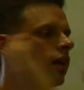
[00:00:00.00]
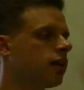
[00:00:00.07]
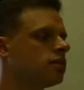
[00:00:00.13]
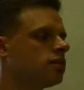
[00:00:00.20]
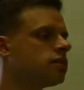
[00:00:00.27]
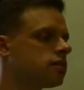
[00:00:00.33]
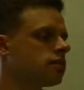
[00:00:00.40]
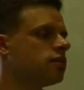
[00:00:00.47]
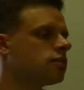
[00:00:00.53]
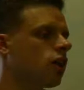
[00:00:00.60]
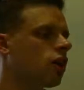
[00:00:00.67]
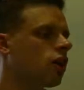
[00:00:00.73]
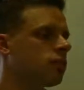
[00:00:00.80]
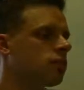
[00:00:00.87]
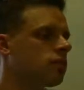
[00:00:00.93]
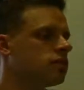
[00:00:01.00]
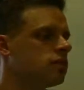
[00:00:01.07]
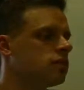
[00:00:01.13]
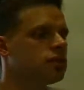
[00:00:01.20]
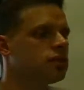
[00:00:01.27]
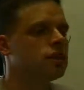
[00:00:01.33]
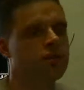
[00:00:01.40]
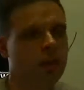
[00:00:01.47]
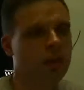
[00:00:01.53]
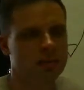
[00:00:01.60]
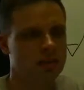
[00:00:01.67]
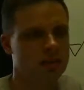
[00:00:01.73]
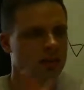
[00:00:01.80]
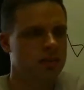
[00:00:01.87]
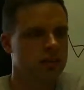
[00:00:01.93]
this type is this
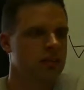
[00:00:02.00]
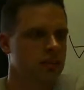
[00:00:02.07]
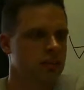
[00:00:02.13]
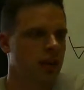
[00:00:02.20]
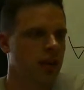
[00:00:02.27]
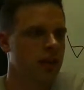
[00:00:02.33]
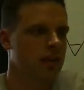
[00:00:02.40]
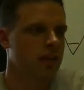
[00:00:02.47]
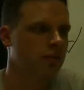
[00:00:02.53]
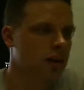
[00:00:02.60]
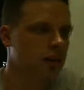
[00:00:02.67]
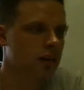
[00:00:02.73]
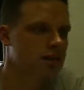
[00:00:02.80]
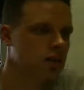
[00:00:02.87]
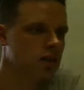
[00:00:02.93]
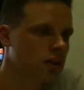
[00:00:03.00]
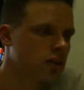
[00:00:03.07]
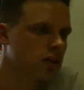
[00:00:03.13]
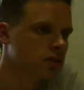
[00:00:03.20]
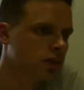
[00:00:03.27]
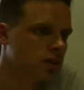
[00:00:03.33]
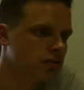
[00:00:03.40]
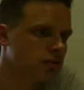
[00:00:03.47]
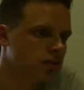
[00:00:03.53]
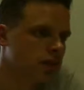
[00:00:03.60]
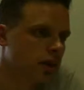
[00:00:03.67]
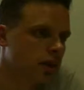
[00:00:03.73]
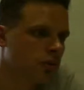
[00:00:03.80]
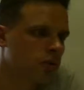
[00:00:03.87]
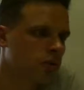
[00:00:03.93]
interface and this is that interface. So, for
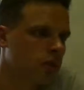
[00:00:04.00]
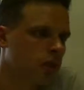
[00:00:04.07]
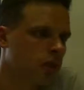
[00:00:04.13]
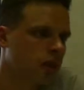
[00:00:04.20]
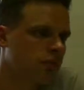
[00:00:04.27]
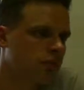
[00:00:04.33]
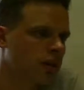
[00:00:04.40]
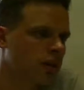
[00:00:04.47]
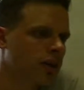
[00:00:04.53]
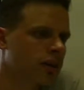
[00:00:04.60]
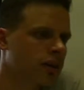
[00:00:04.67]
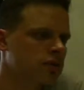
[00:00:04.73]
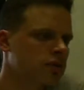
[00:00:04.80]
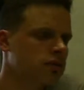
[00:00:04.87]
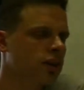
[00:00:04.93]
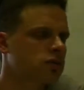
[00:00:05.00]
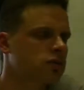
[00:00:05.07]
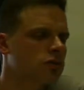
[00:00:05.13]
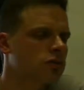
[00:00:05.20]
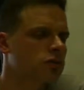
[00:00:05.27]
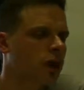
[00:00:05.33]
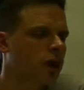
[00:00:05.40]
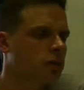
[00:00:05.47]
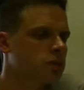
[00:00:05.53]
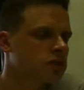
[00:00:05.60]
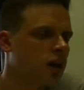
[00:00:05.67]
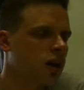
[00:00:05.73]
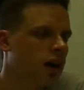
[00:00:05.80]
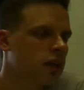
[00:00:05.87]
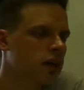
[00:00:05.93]
example, if I create the structural type
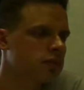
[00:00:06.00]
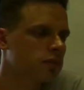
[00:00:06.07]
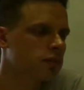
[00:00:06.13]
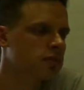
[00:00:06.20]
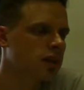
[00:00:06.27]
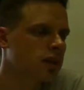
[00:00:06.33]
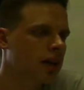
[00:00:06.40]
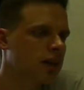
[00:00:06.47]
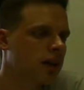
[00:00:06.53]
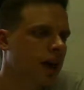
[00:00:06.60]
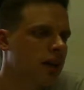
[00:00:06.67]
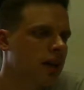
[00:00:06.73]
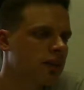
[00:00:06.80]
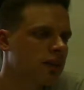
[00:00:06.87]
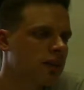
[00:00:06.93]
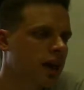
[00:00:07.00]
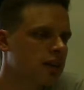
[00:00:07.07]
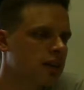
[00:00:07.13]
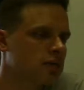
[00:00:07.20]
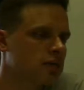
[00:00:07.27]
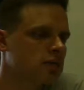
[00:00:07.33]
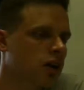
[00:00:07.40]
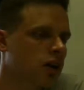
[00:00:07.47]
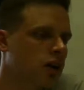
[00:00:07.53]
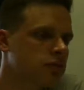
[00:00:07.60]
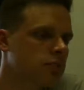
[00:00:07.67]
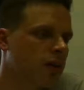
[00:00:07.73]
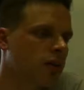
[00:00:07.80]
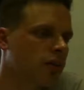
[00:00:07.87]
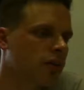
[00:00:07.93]
sized, I'm saying that anything that has a
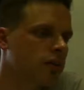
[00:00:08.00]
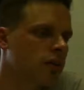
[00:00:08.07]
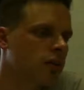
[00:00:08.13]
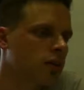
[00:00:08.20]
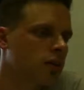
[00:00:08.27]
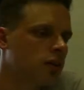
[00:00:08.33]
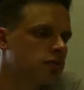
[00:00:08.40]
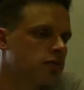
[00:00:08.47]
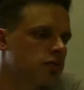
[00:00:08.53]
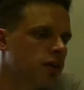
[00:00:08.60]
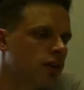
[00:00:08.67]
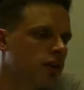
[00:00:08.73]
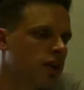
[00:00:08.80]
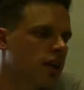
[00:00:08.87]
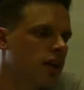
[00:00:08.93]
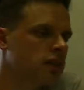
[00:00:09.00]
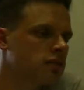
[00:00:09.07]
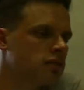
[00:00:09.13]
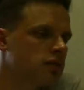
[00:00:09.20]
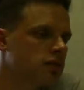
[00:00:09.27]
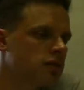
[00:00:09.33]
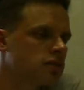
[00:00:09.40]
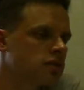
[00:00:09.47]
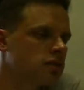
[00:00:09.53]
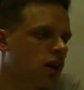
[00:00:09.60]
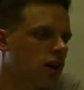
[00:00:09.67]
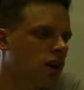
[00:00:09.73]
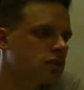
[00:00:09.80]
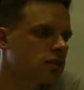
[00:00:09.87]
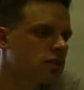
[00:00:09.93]
size method returning int is
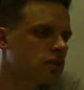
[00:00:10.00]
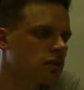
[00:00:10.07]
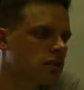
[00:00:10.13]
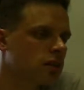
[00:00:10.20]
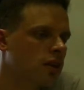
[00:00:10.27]
sized,